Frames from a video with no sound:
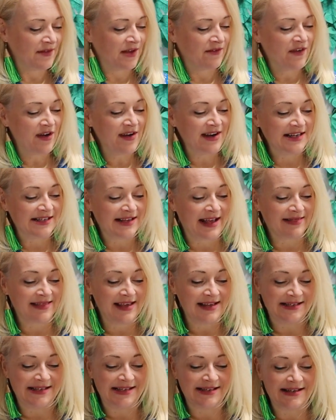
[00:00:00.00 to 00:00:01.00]
A varnish like
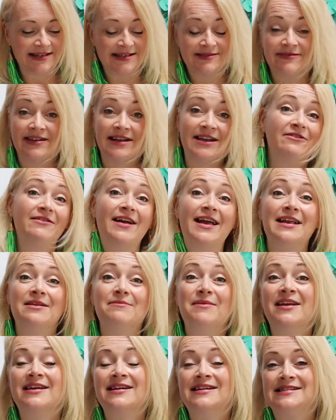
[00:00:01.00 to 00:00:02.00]
this is really
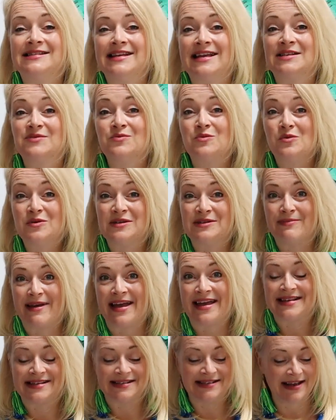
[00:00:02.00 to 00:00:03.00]
great because it's
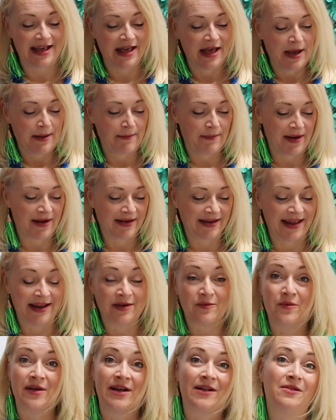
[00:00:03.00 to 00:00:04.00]
water-based, but
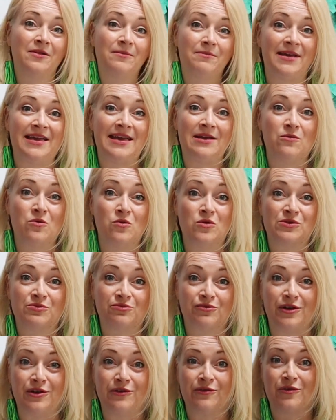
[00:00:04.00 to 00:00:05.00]
it will be
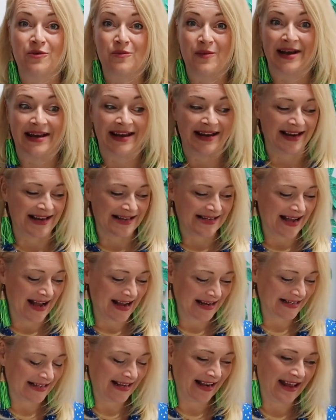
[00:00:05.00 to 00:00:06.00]
waterproof when it is
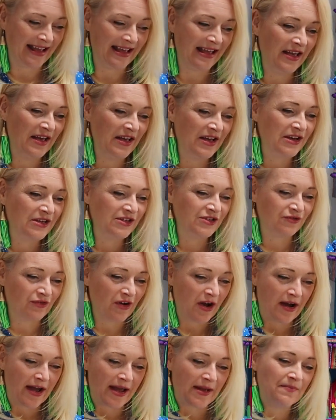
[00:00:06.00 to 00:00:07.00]
actually
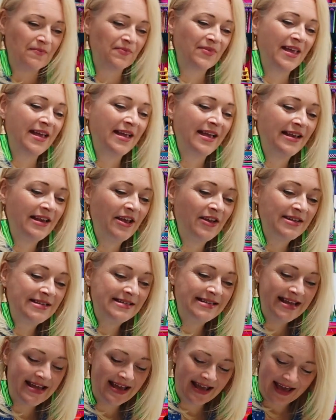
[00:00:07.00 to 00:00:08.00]
dry. And you can
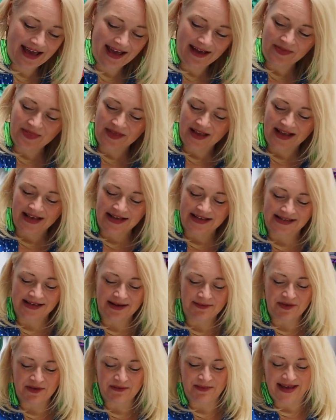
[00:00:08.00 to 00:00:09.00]
see here
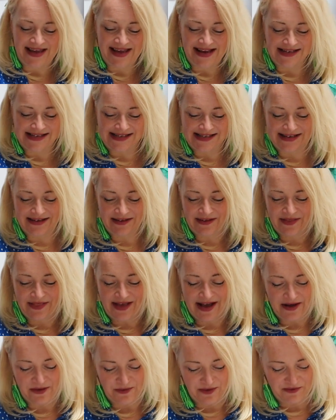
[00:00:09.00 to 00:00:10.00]
some of the beads
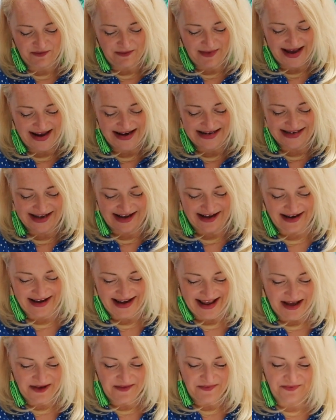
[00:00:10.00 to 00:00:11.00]
that we've made
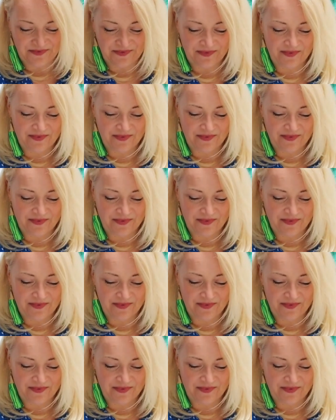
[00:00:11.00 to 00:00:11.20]
earlier.